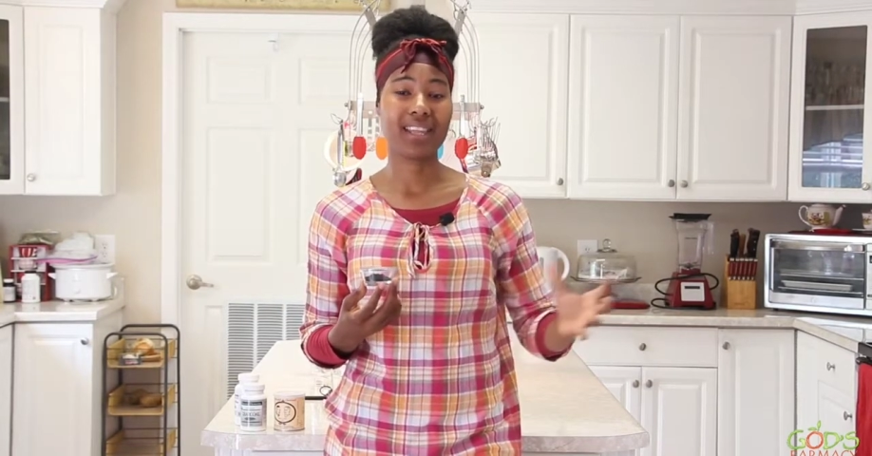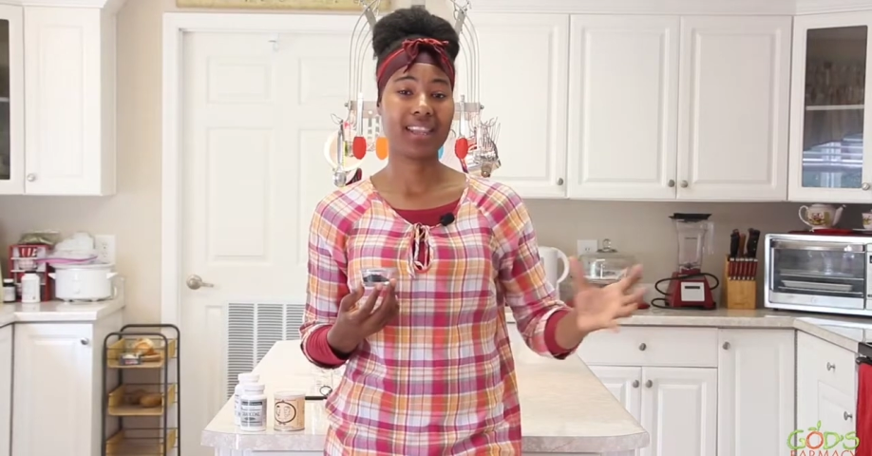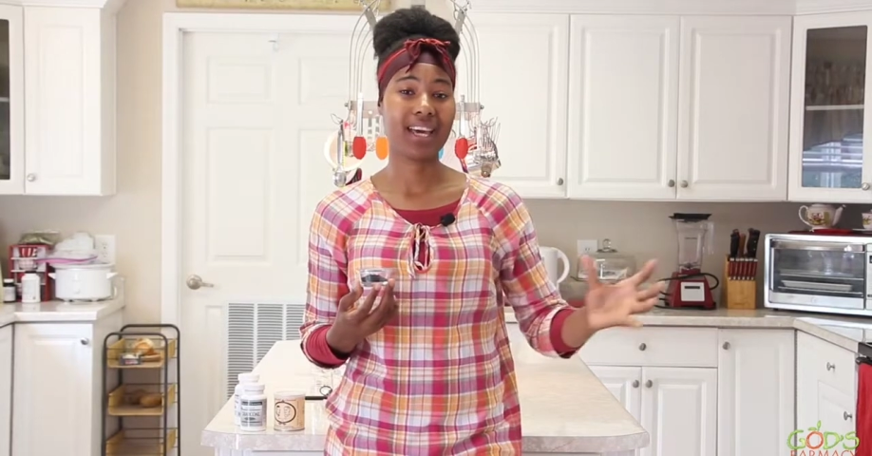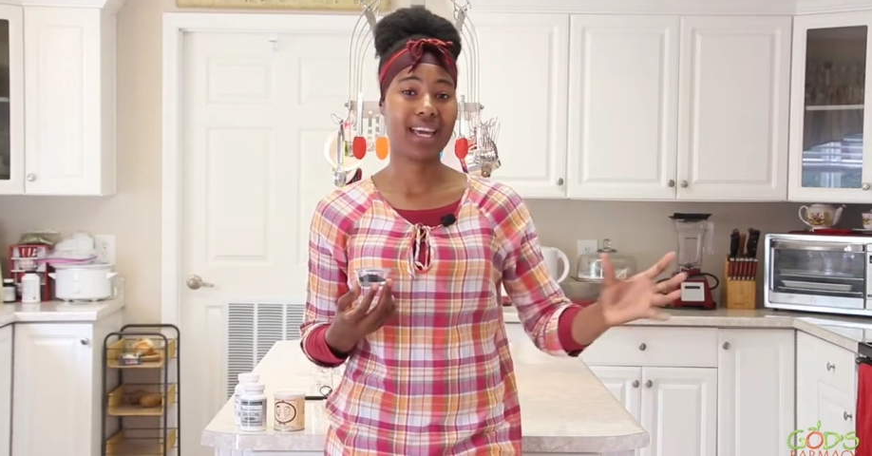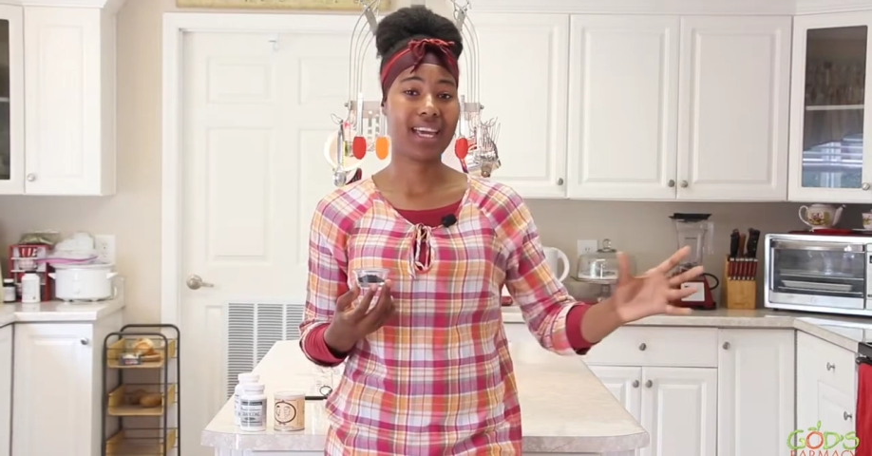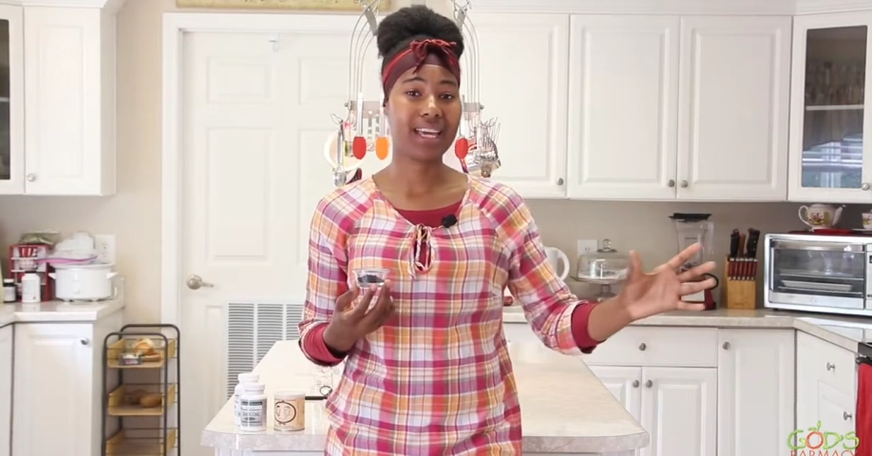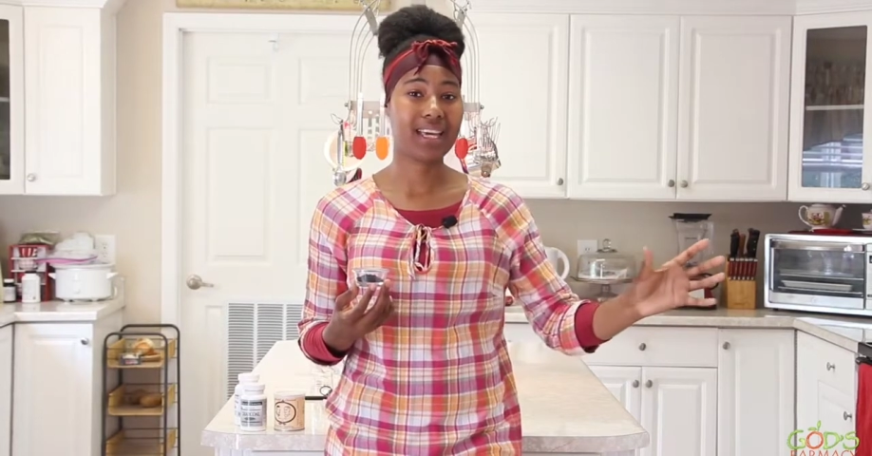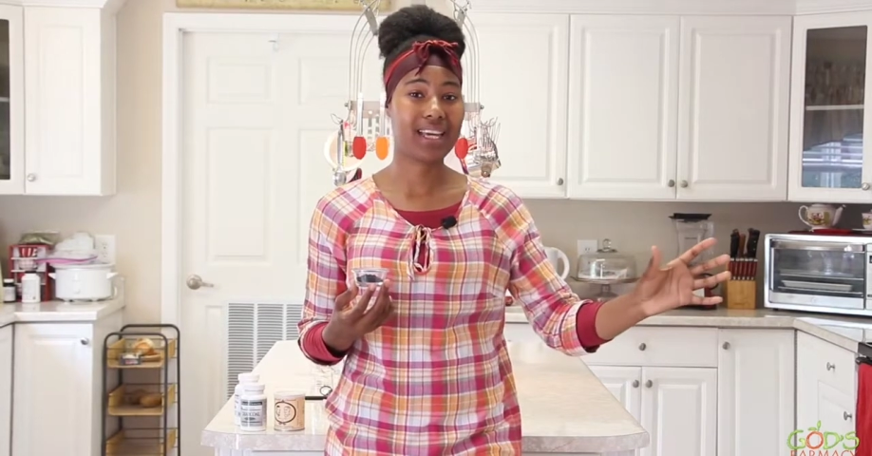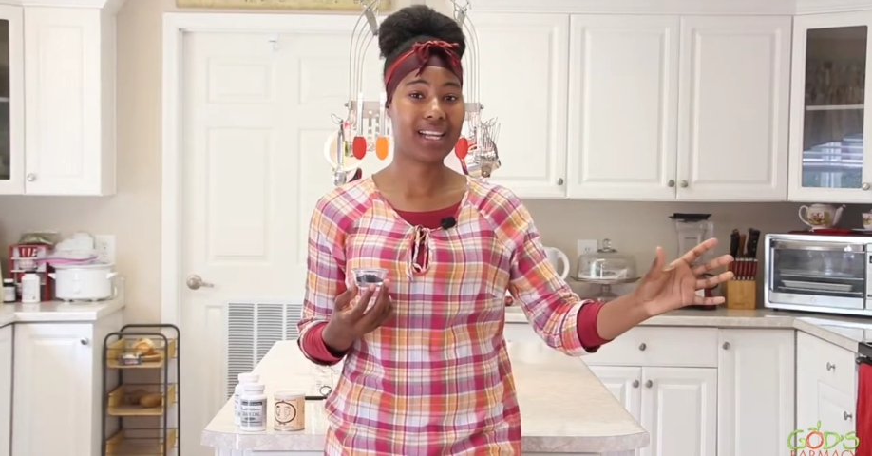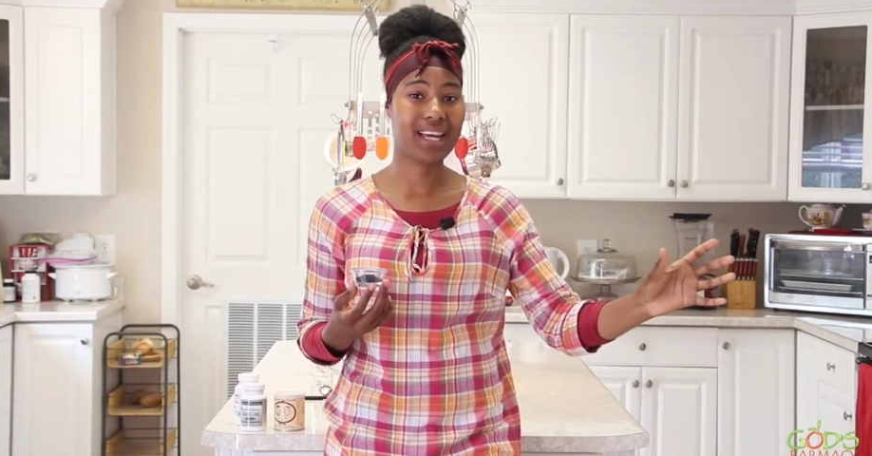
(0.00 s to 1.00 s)
that it
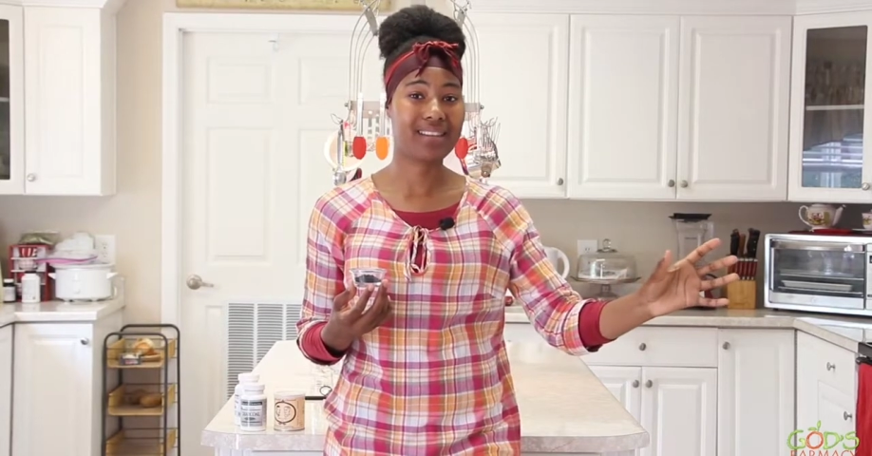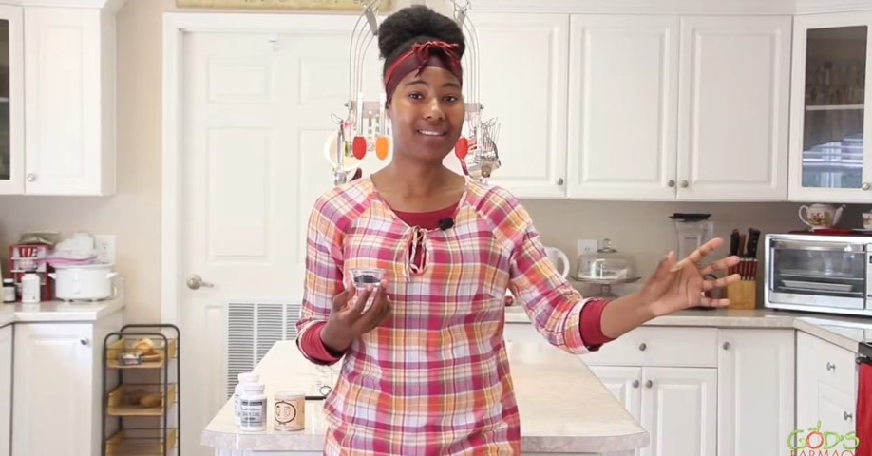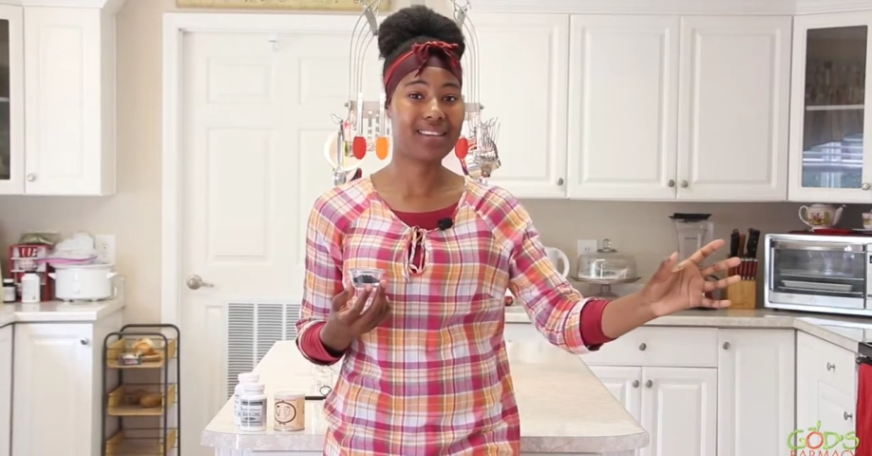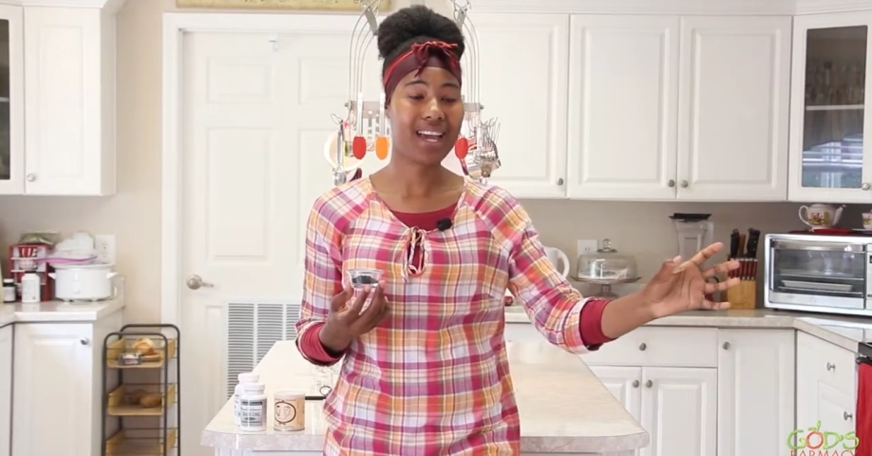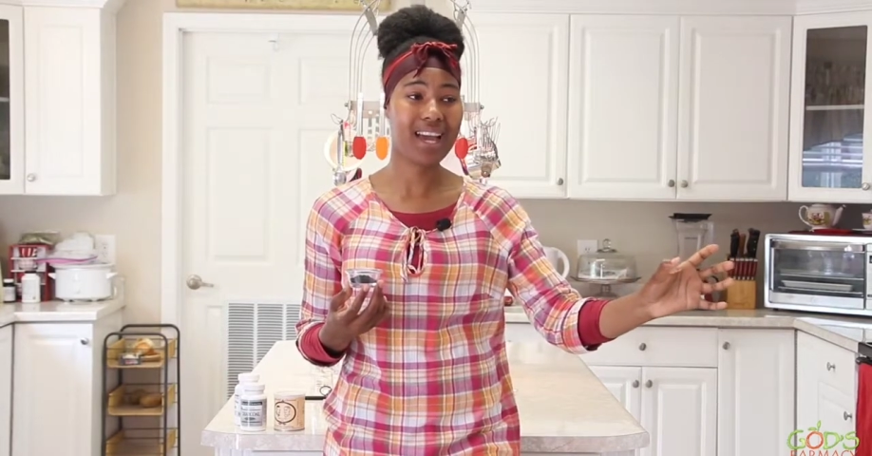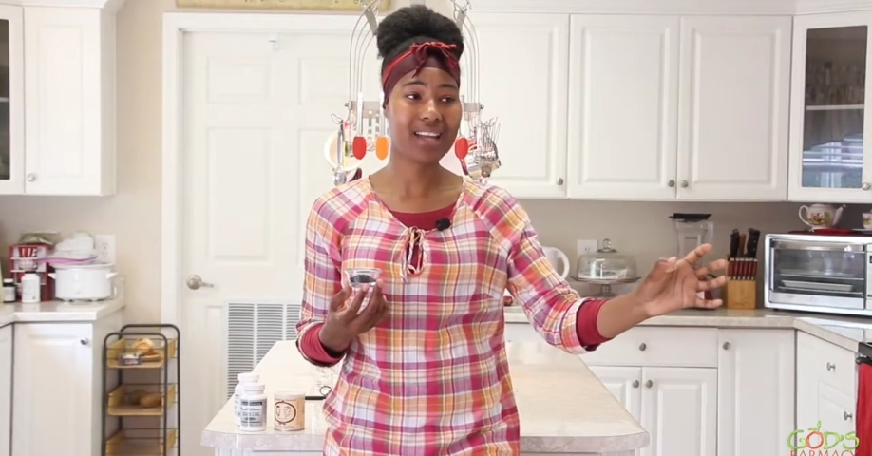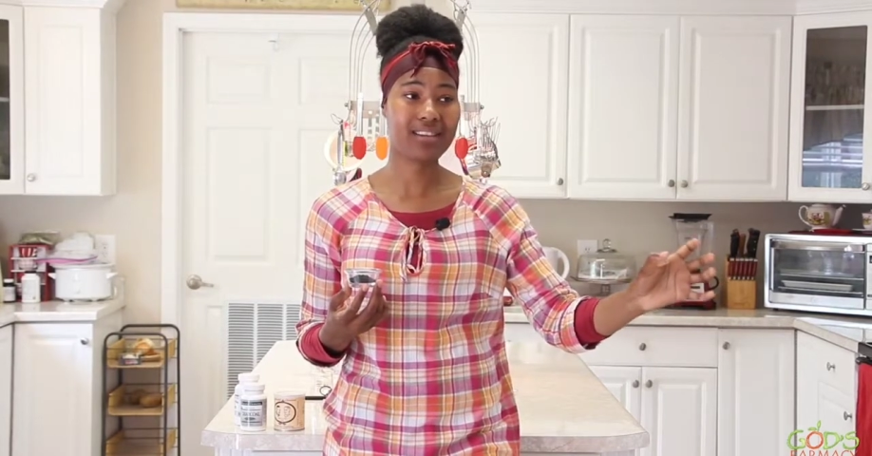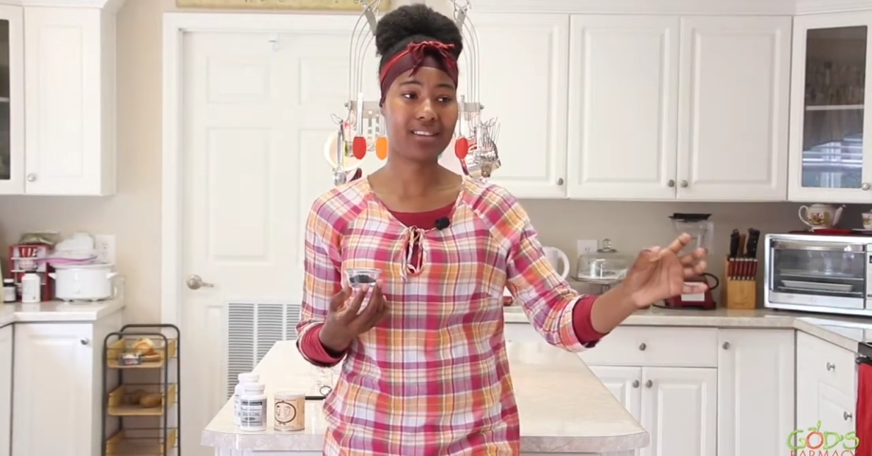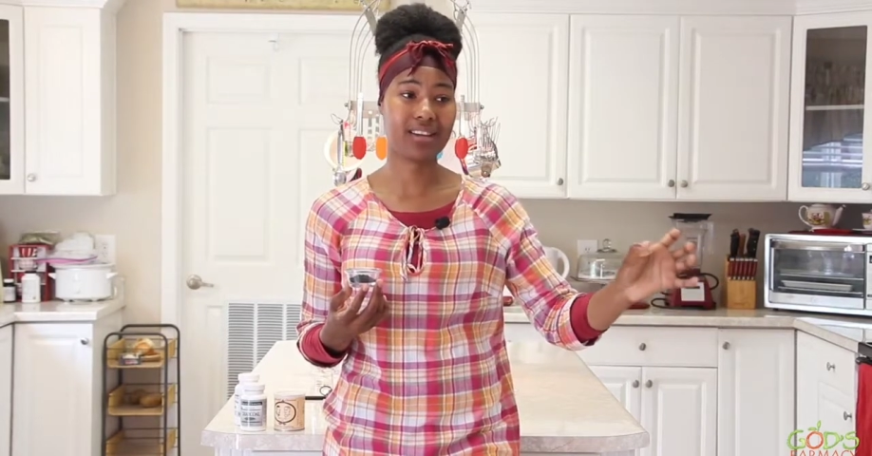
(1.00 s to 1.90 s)
can attach